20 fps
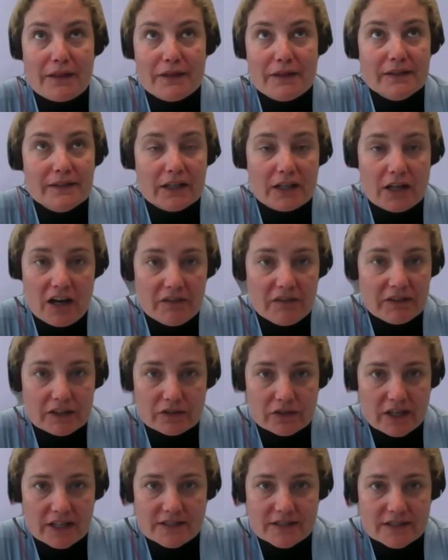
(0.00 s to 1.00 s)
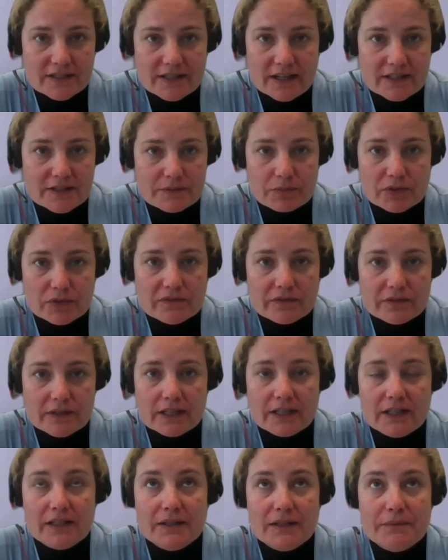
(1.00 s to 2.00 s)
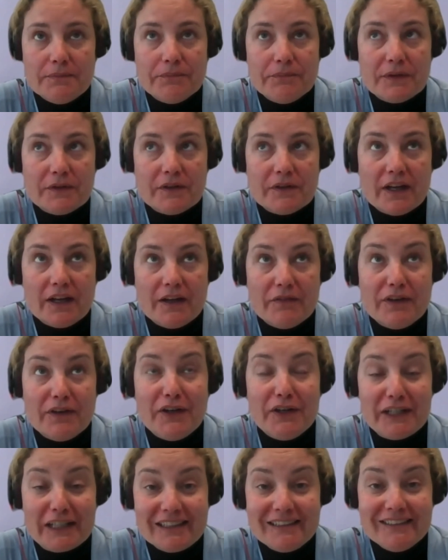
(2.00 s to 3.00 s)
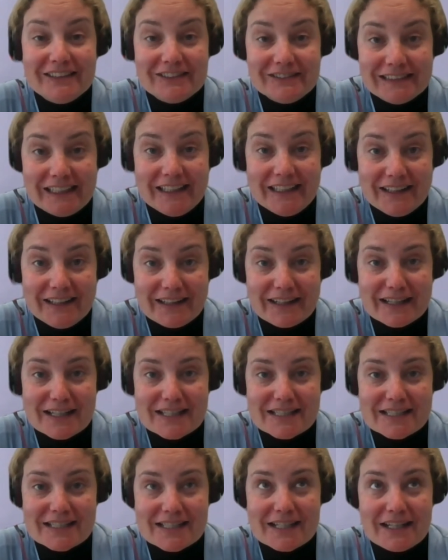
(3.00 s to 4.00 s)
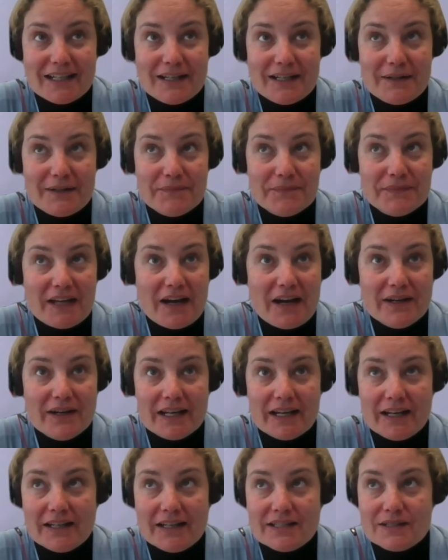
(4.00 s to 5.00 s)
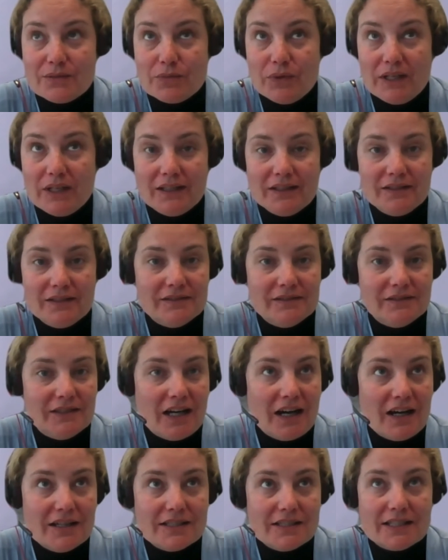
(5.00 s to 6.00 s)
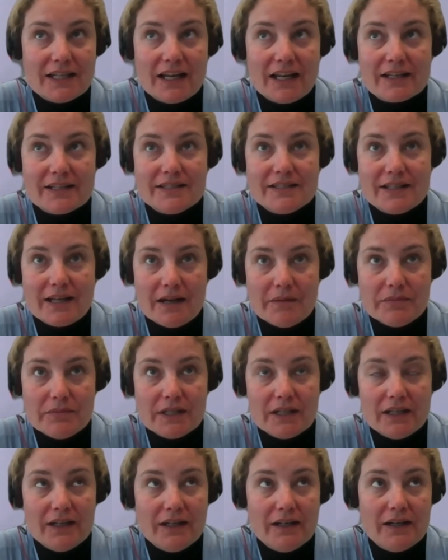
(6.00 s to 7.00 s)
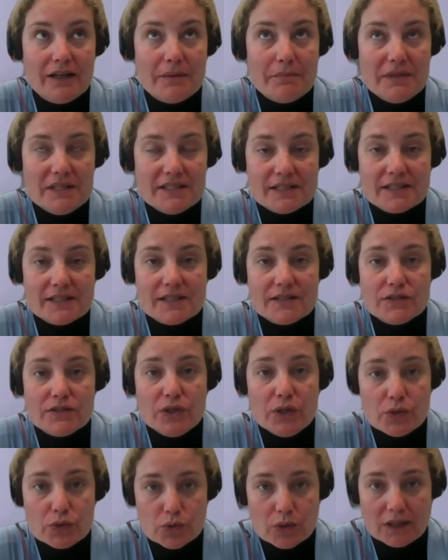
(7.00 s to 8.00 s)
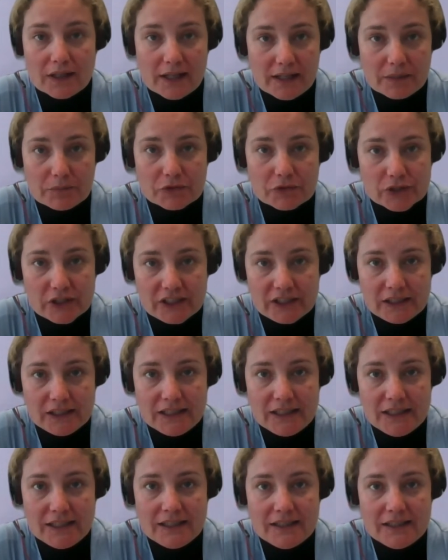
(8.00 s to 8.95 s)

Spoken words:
I think the COVID crisis has proved very clearly that nowadays we cannot accept business as usual anymore.